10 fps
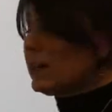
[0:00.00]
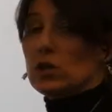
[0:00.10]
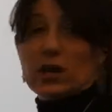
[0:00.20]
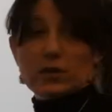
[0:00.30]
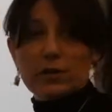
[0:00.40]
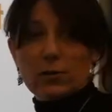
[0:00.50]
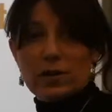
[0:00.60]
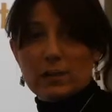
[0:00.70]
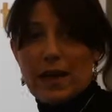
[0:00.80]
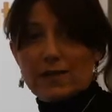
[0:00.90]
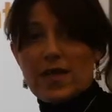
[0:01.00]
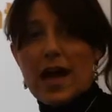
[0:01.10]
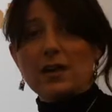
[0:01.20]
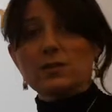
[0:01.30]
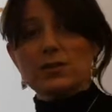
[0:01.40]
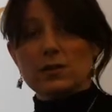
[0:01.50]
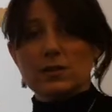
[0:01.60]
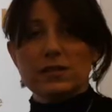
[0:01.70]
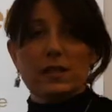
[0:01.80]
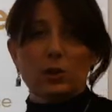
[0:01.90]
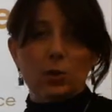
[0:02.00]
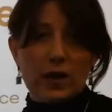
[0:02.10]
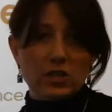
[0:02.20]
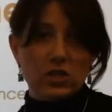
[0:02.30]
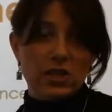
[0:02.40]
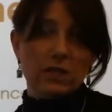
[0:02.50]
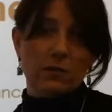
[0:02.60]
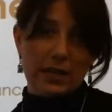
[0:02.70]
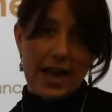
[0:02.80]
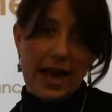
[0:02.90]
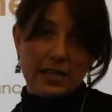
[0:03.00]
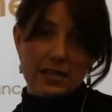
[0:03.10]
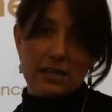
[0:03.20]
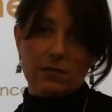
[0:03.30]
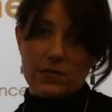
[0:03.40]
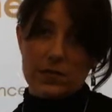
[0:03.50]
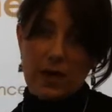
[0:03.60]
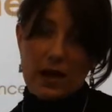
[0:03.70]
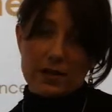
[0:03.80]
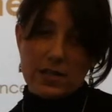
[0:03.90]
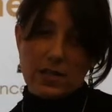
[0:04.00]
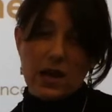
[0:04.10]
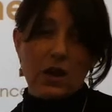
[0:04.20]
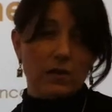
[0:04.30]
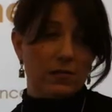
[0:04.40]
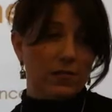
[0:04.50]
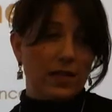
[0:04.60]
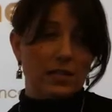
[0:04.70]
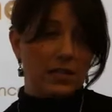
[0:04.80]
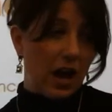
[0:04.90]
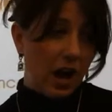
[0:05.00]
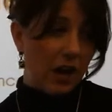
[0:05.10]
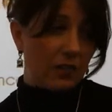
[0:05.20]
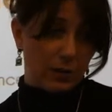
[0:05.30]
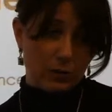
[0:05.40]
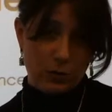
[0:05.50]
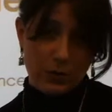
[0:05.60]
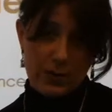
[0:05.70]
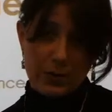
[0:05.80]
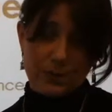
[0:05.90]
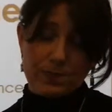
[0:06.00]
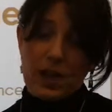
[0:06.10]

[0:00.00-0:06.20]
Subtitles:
well, I talked a little bit about that. Students that are questioning, reacting, responding, reflecting on their learning.